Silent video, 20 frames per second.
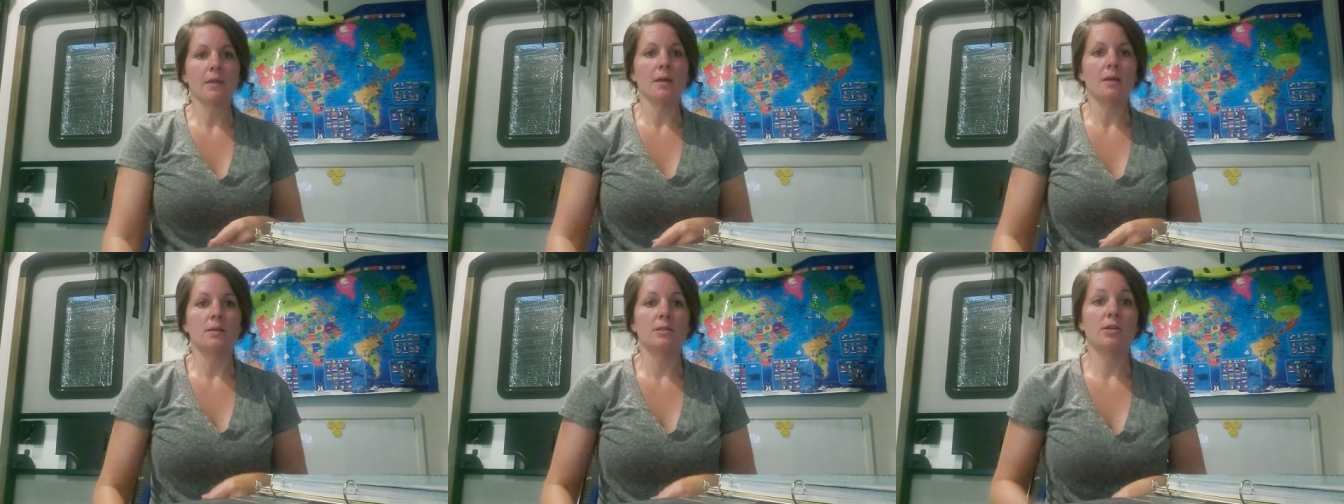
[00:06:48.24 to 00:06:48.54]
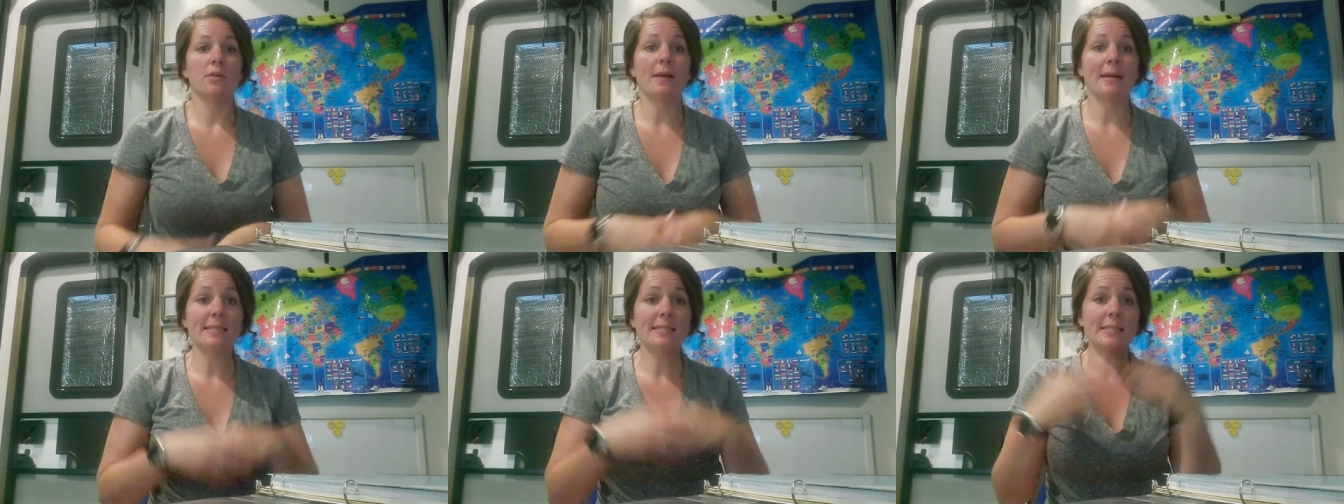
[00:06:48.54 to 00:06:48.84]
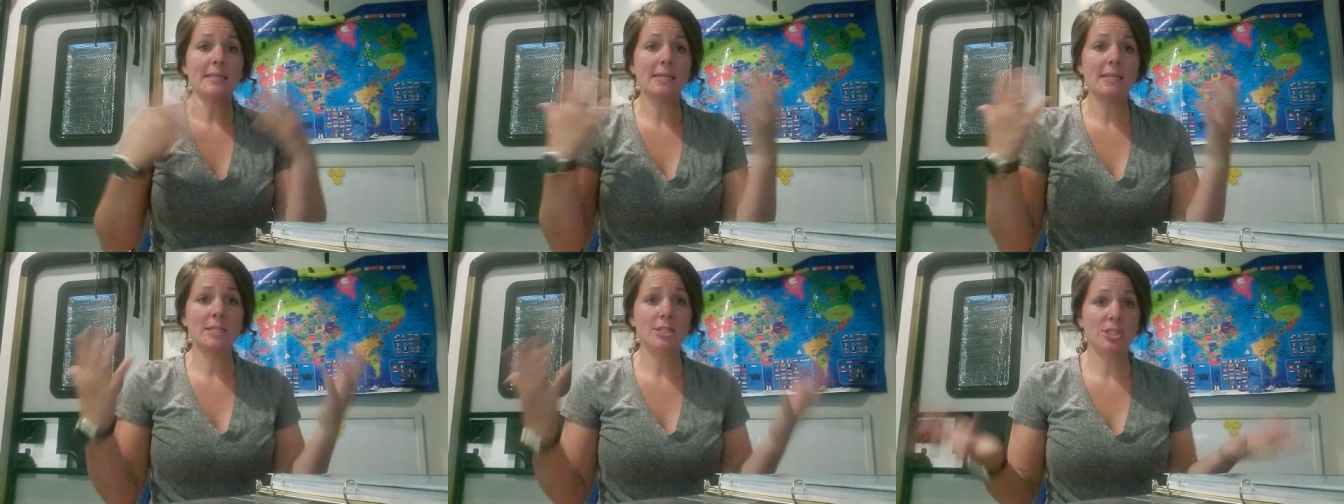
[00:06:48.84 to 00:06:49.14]
So that's
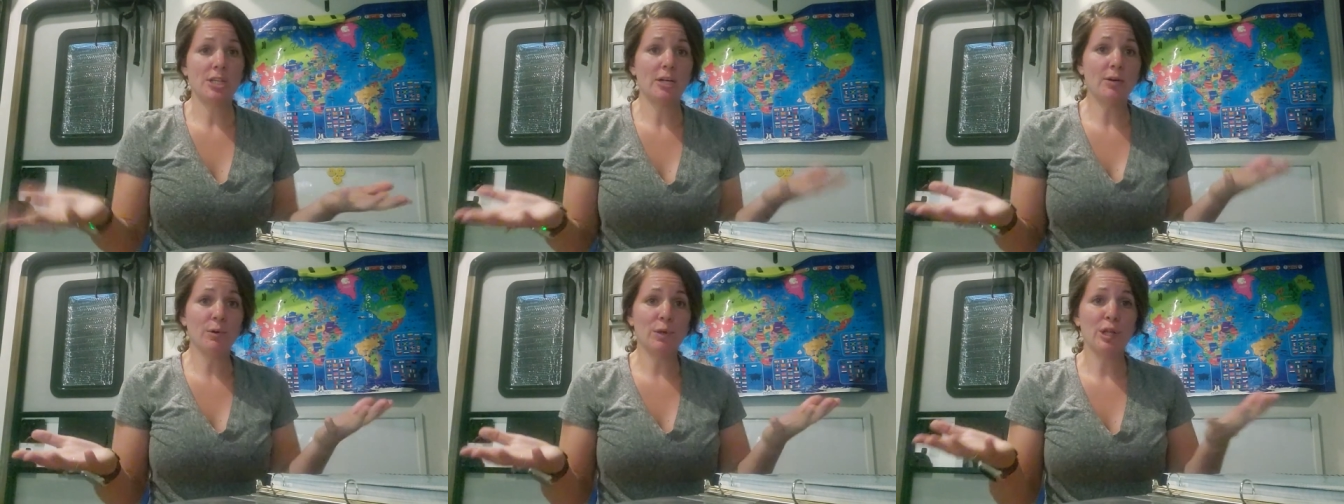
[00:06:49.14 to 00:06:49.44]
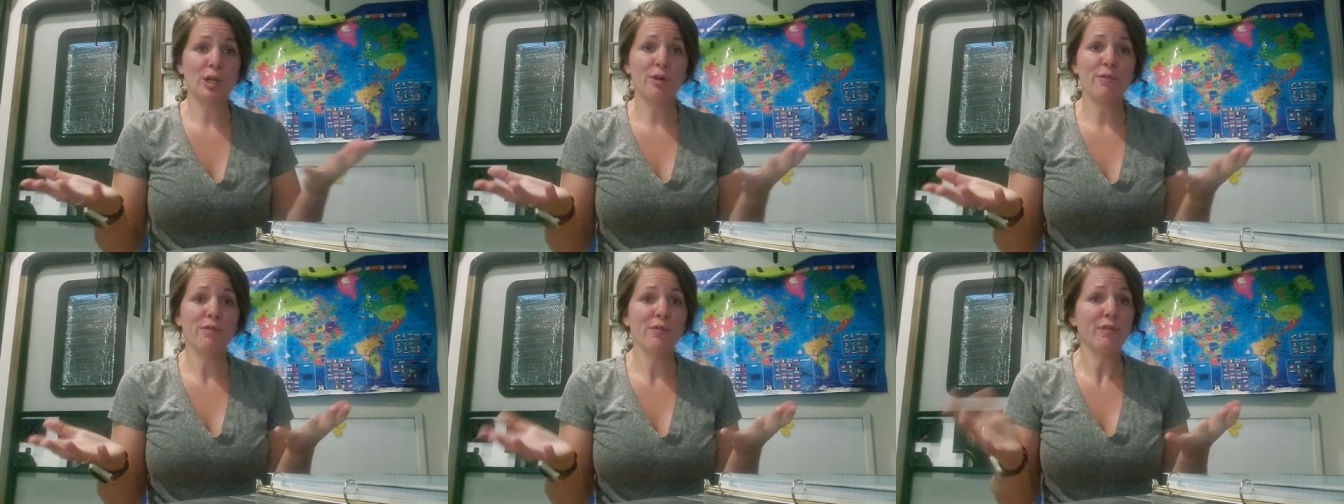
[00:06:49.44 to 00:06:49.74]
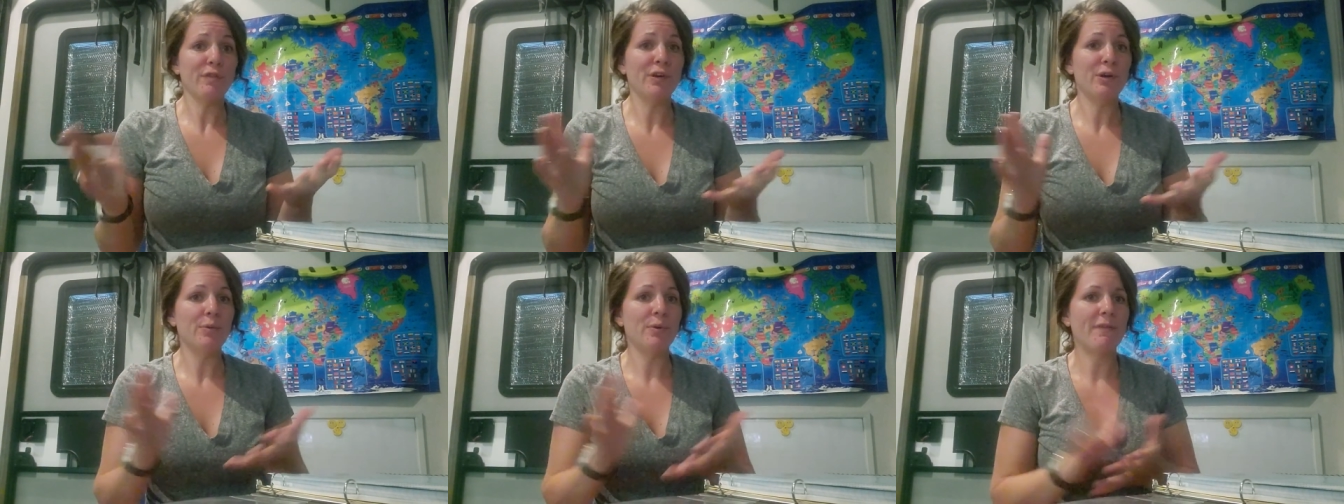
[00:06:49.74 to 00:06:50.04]
a general
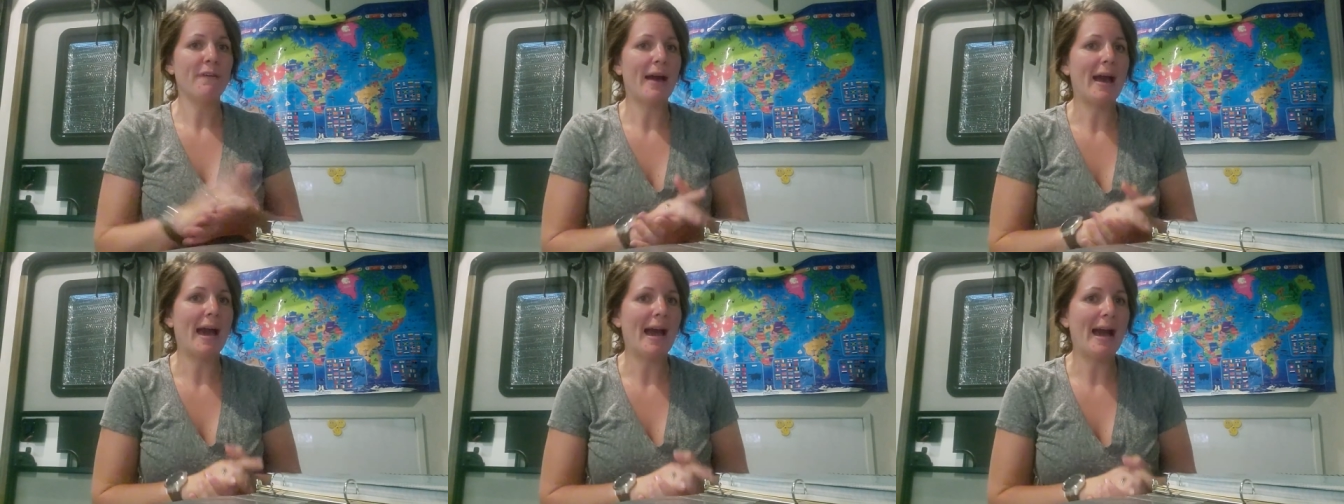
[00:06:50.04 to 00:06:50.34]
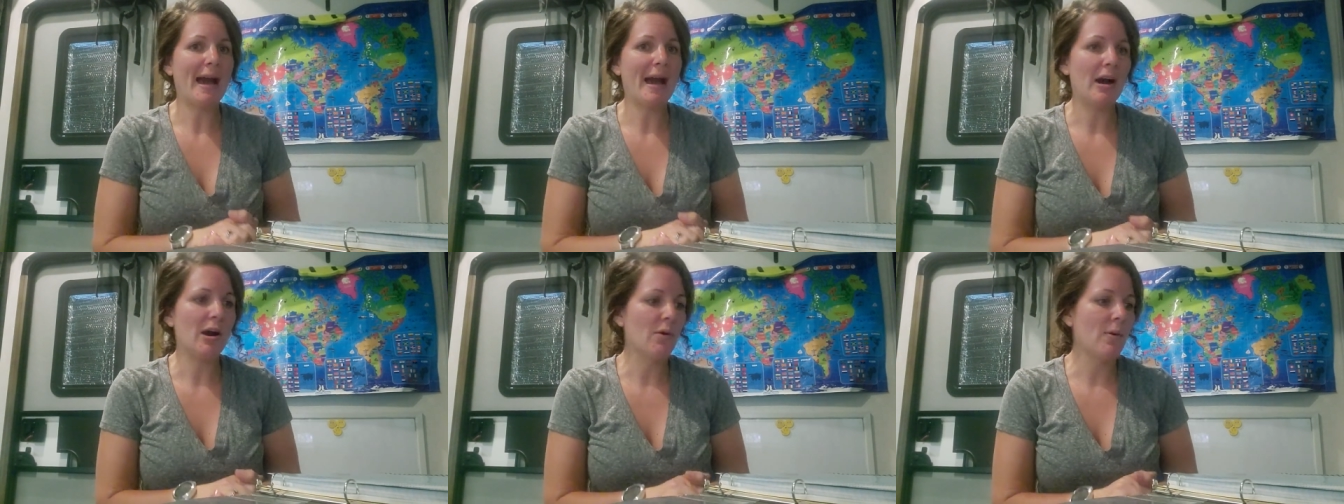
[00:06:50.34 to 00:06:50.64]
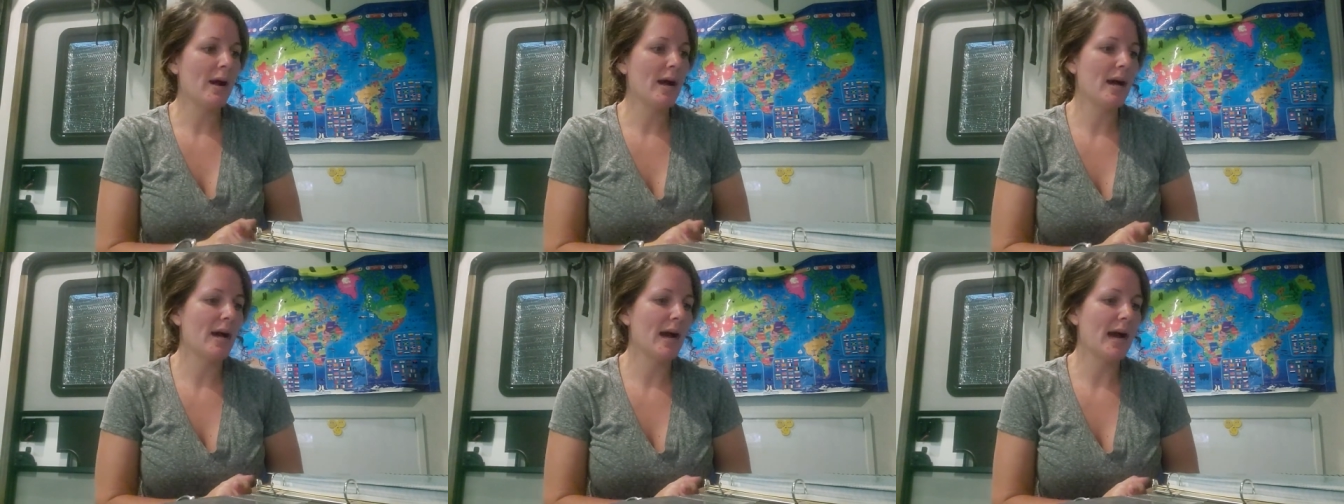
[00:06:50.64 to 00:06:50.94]
overview of
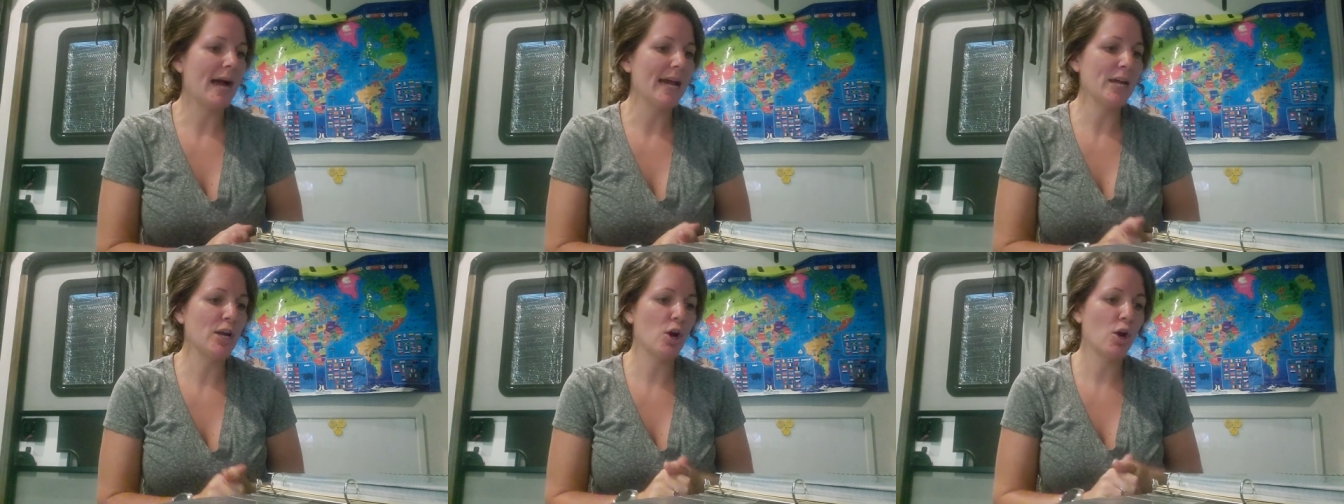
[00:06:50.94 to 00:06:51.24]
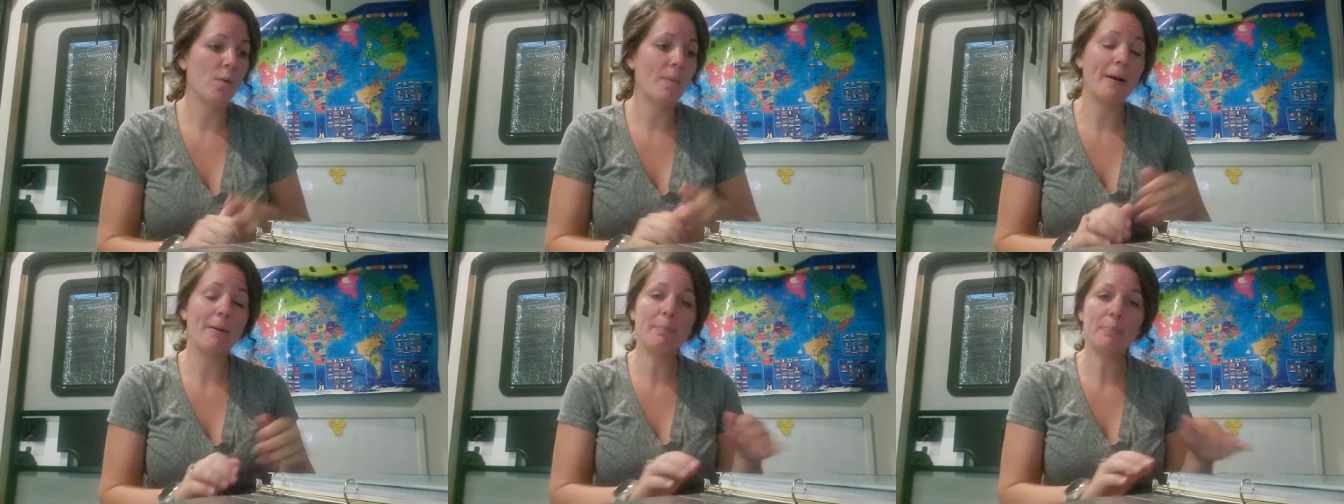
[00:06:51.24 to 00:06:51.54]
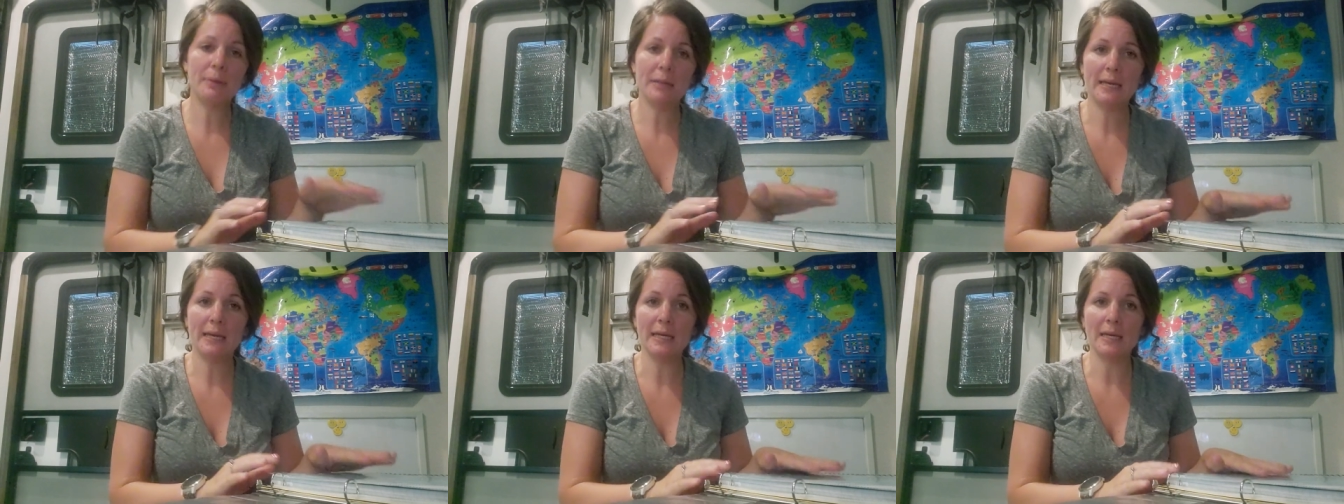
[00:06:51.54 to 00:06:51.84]
how I go about
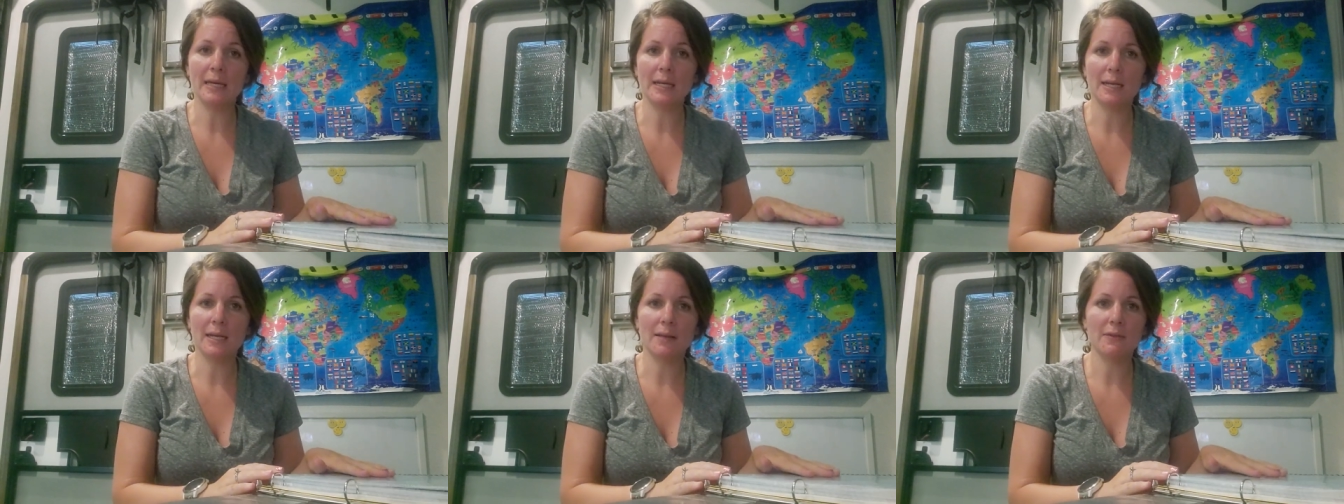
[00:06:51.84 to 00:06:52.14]
planning.